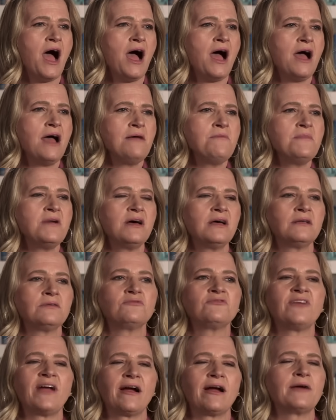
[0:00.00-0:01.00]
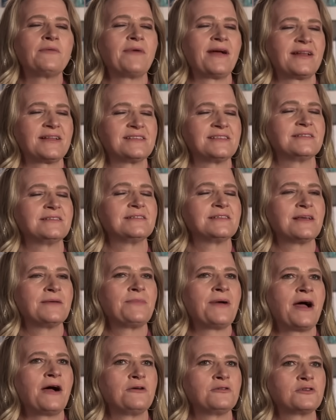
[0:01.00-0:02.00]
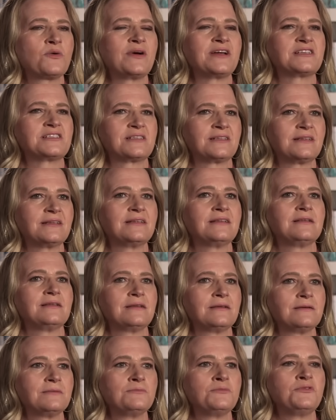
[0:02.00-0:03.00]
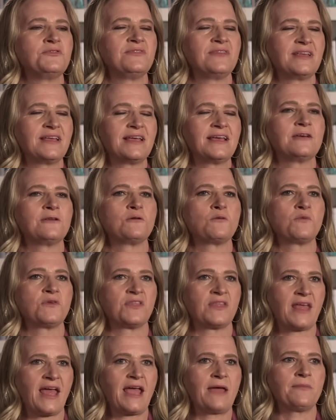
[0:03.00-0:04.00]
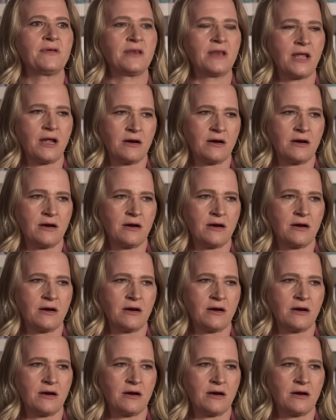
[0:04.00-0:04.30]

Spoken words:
I'm very reticent about Gwendolyn moving in with Gabe and